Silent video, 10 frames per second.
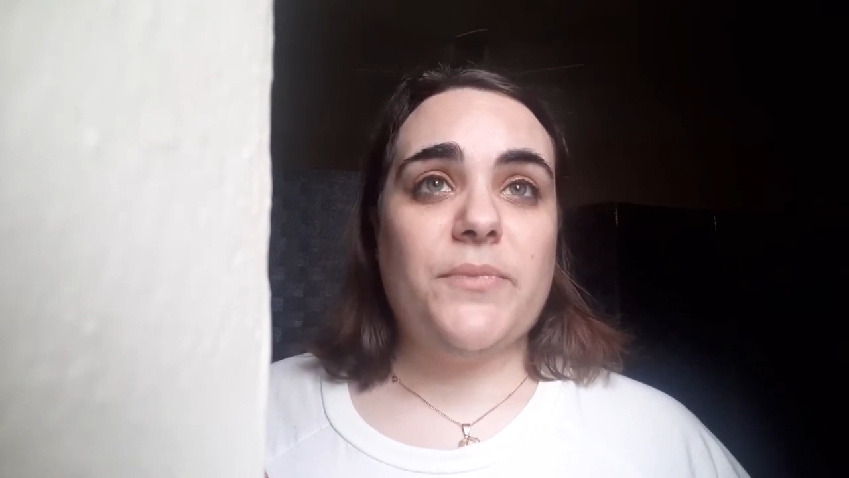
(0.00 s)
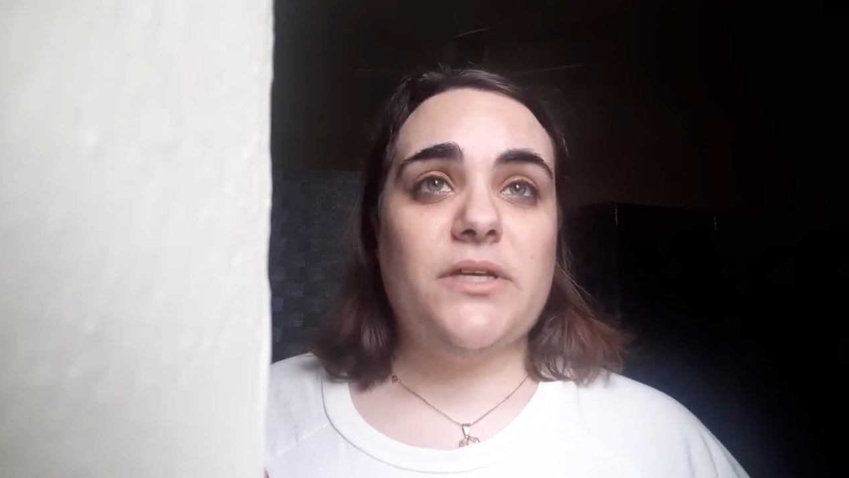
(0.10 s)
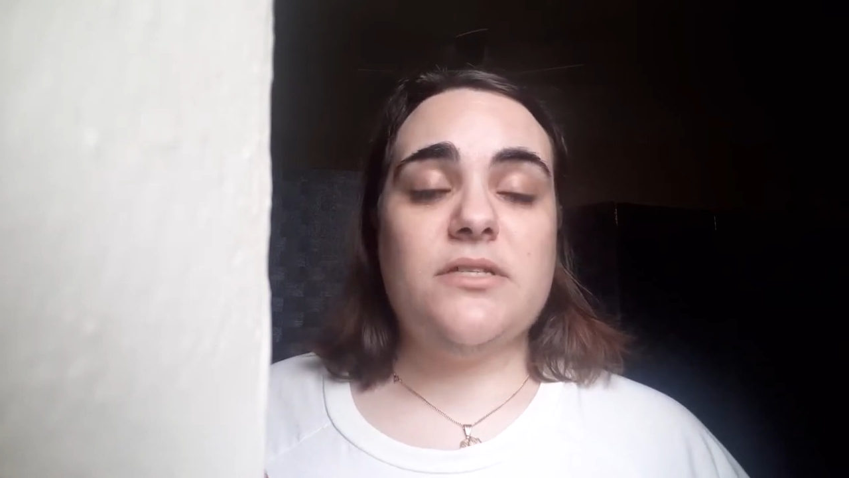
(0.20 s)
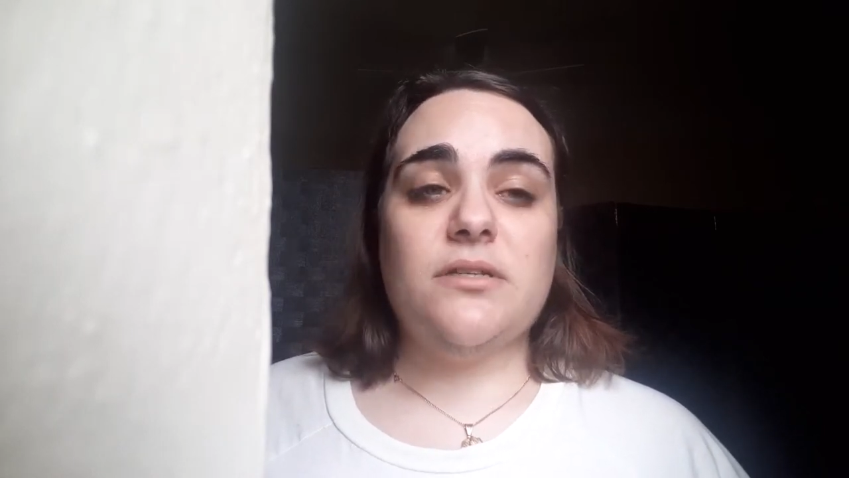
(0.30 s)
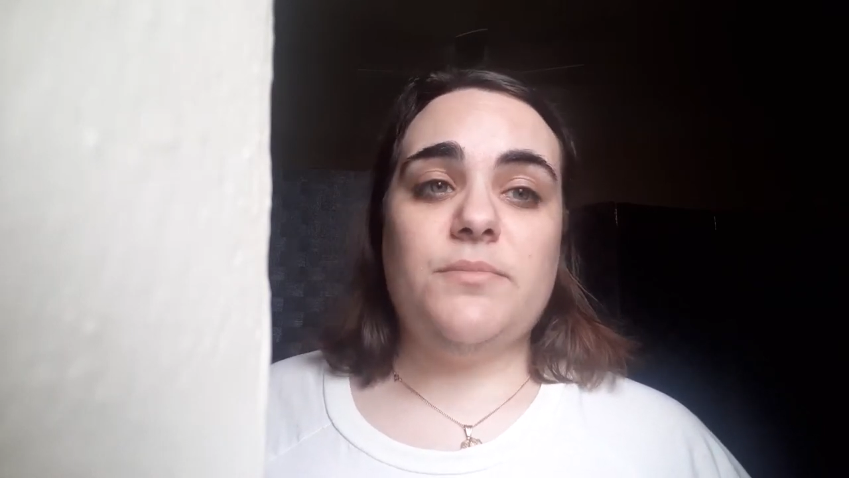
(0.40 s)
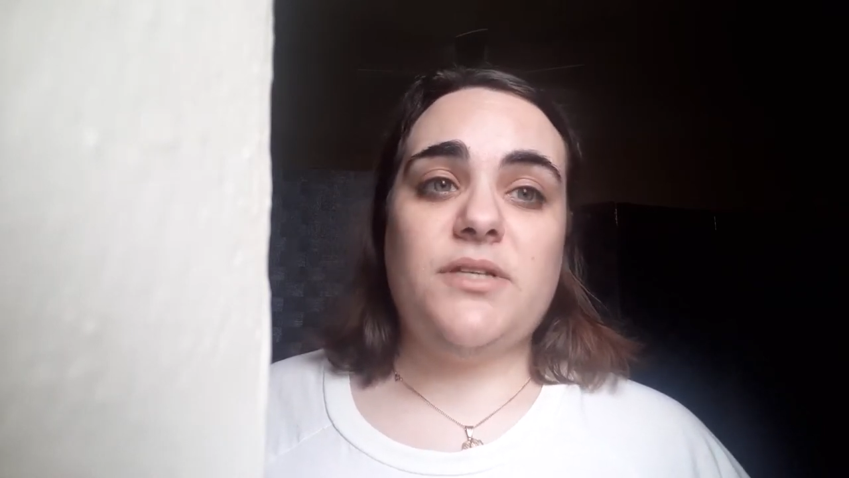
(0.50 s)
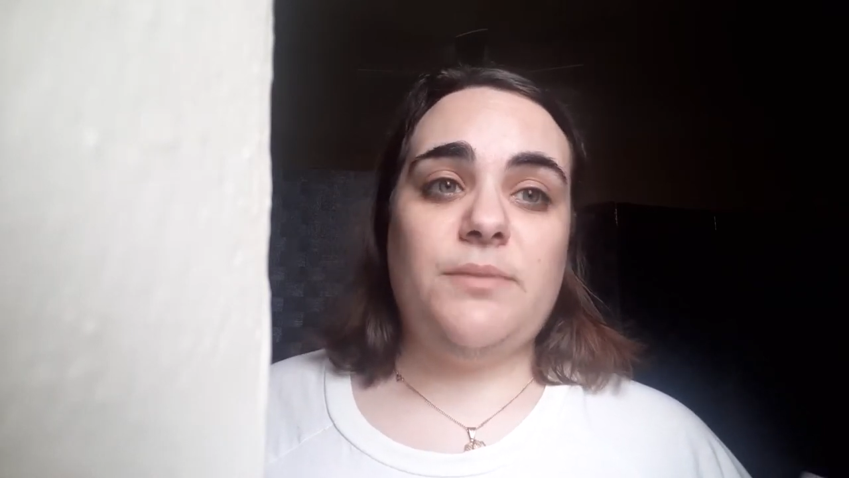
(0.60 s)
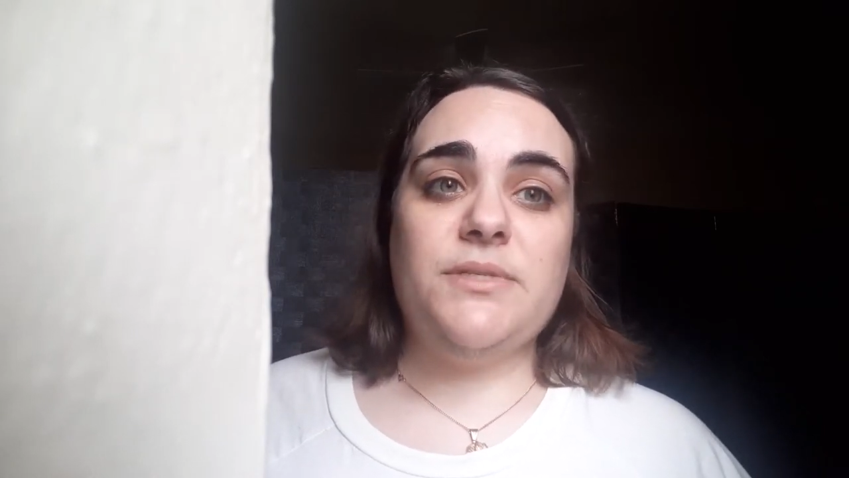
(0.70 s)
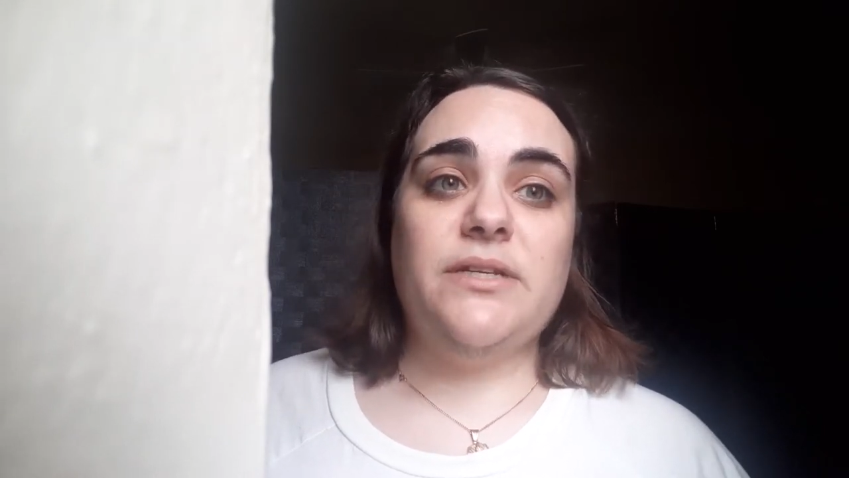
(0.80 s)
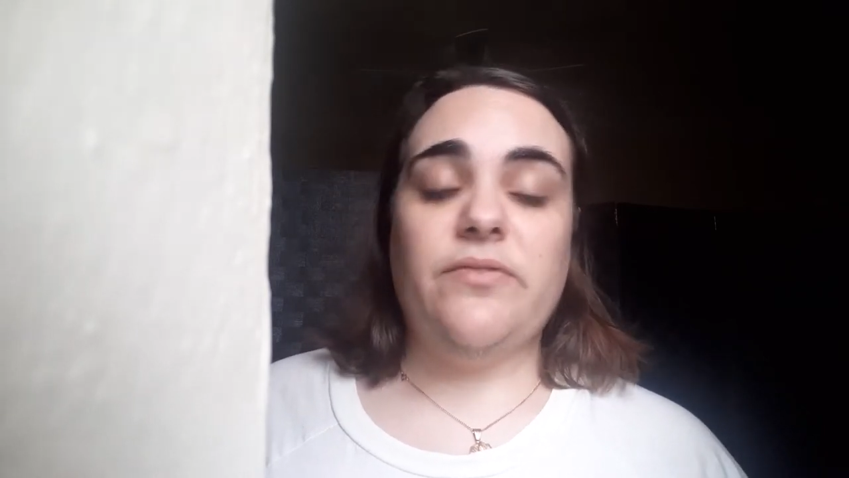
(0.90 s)
And
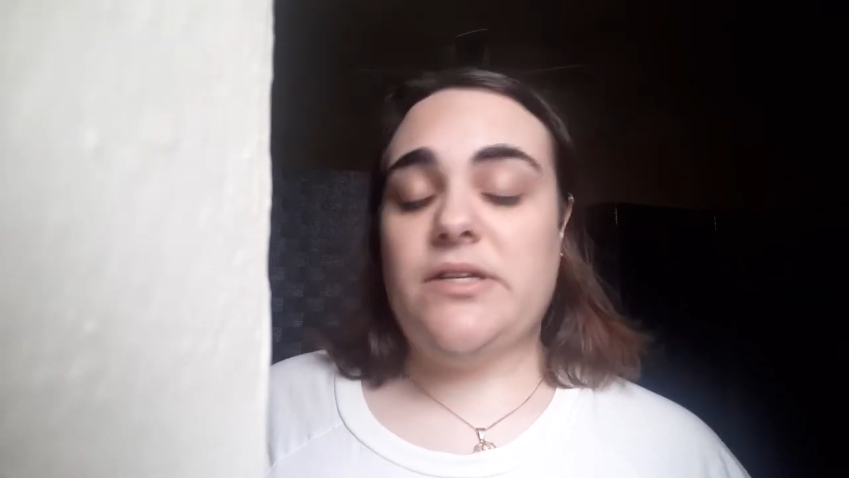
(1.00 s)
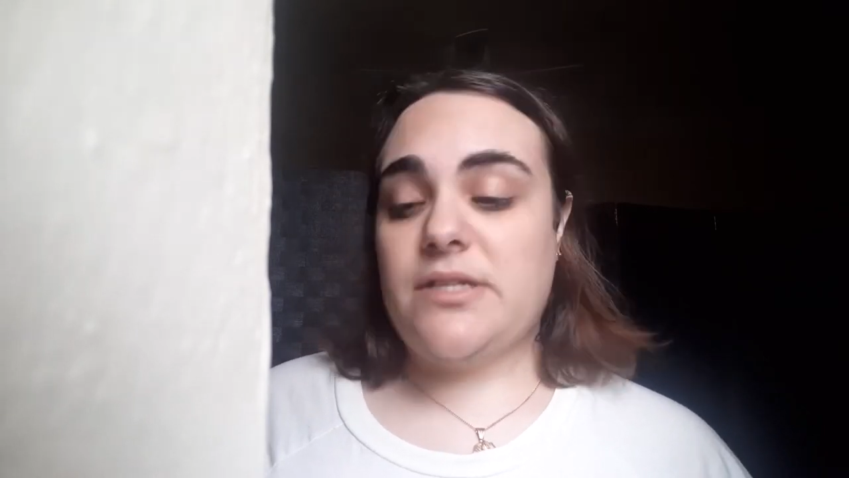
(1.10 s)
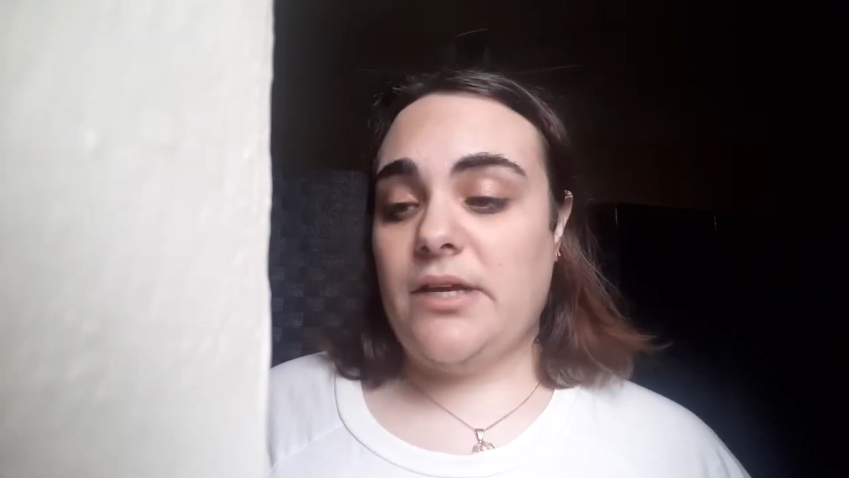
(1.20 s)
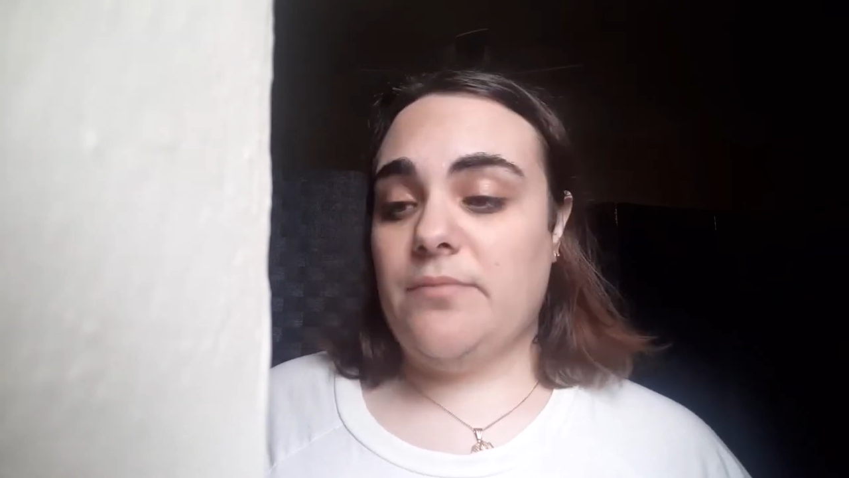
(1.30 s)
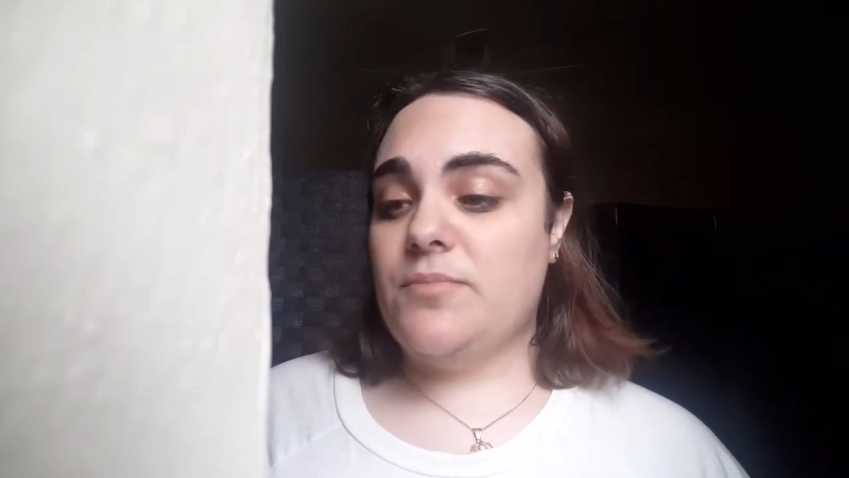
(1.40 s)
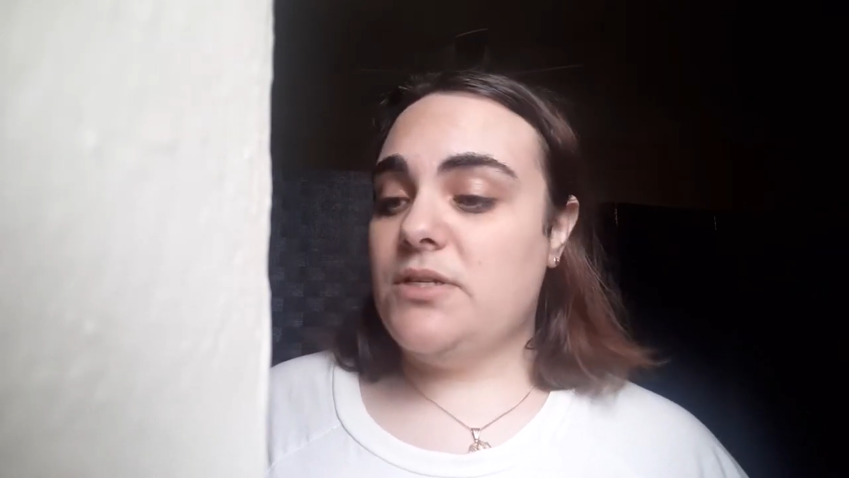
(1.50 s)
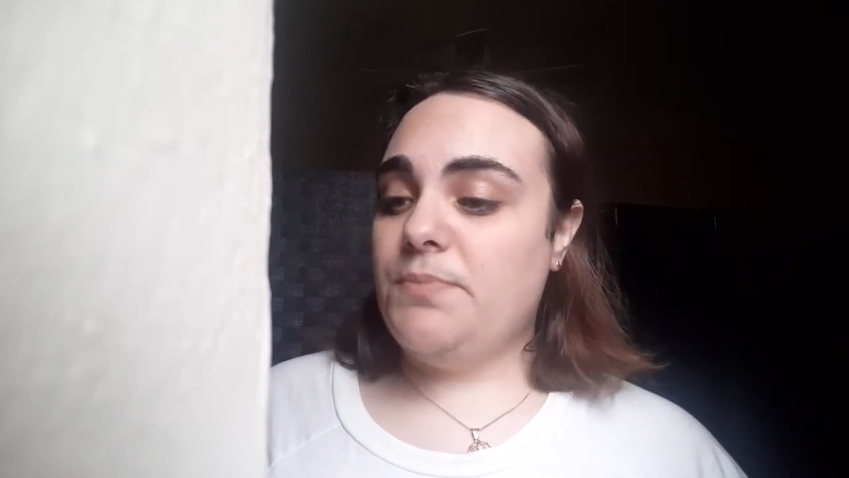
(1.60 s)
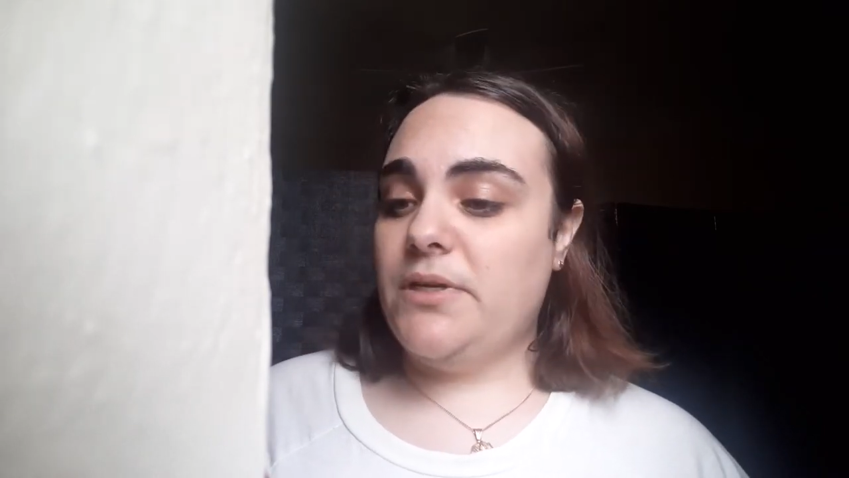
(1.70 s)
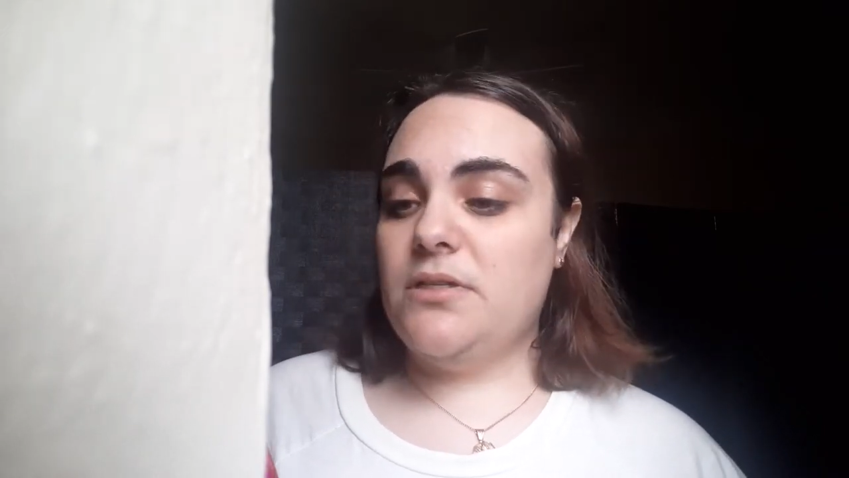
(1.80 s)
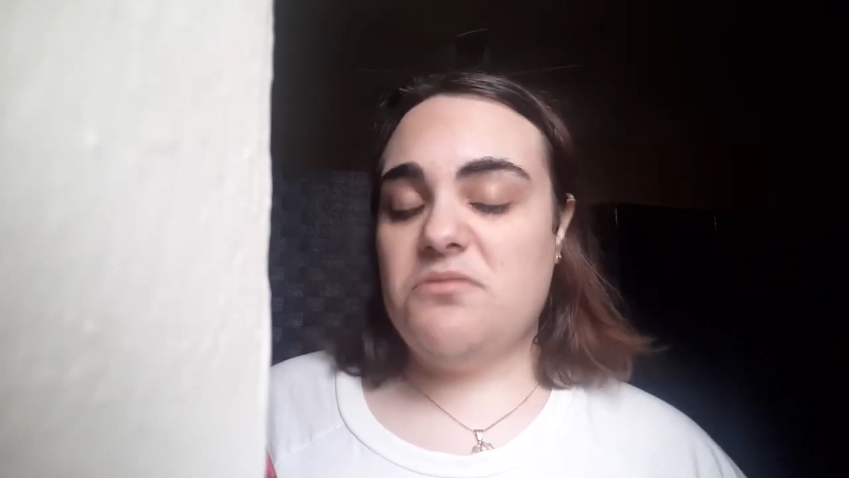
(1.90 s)
sometimes even 10,
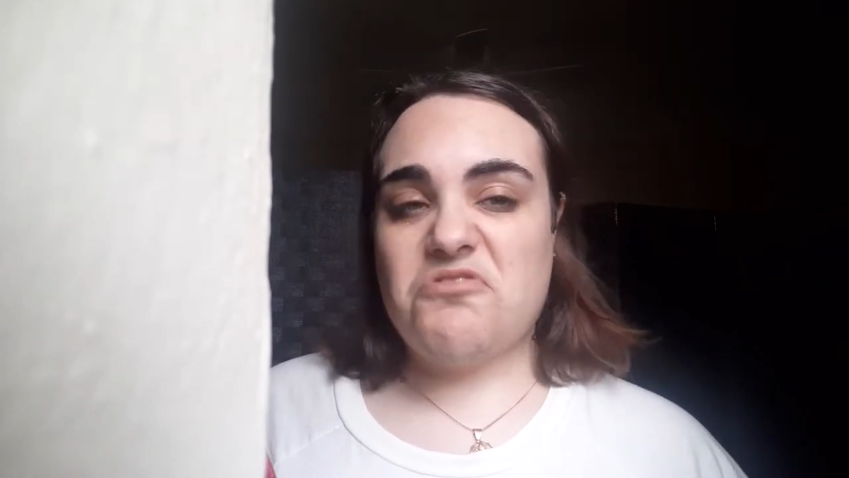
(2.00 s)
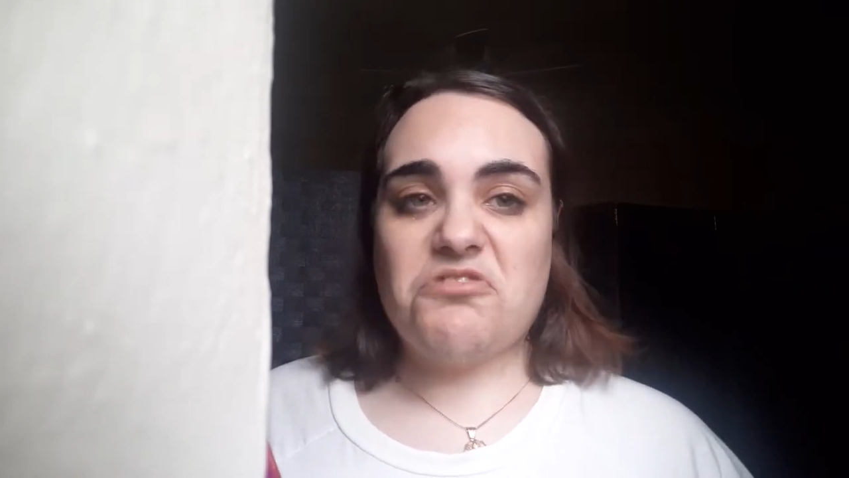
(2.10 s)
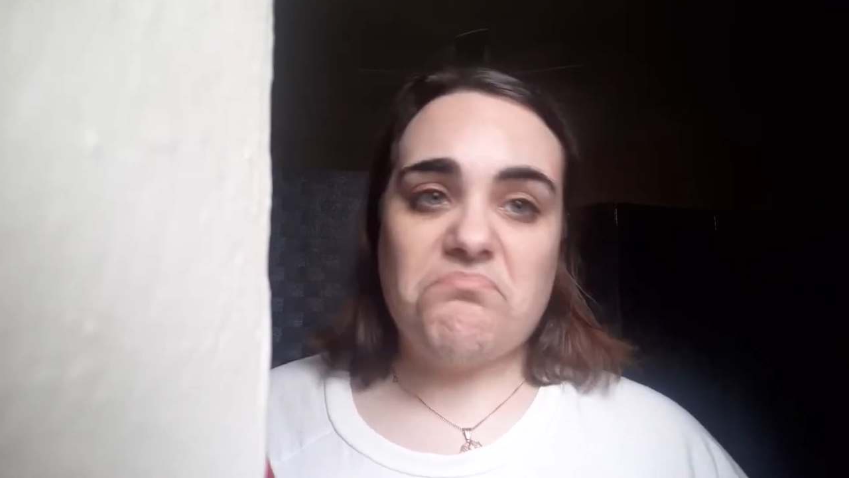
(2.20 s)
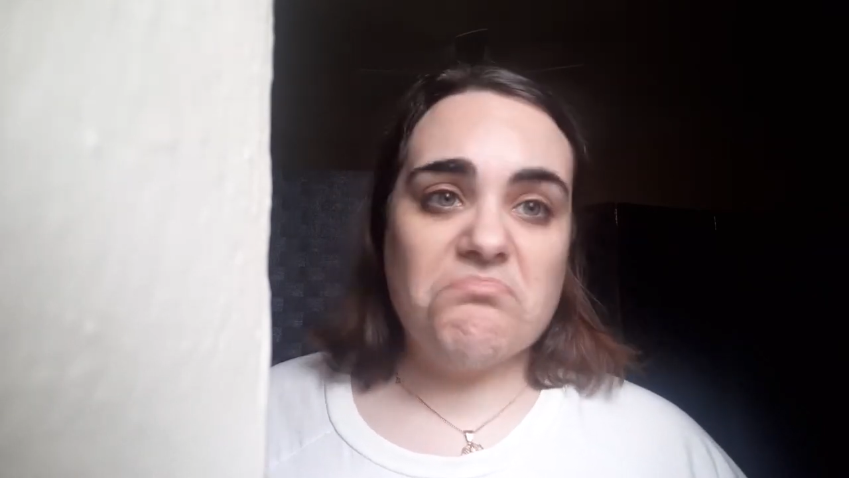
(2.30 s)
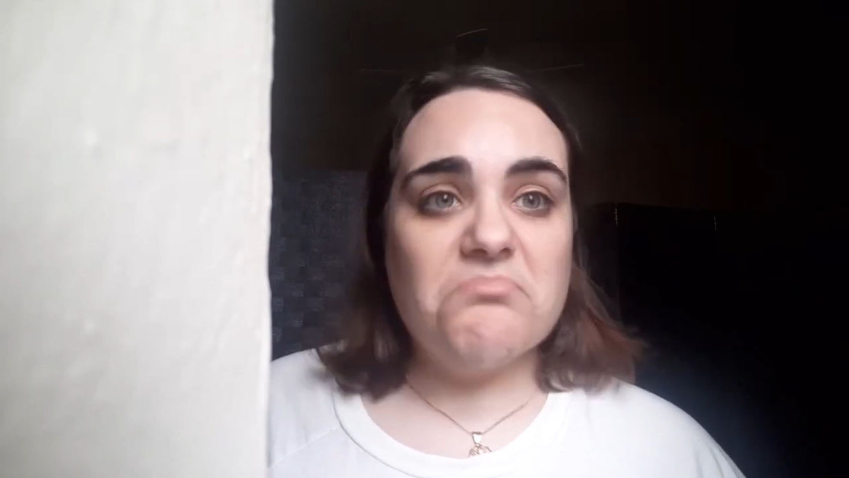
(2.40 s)
depends,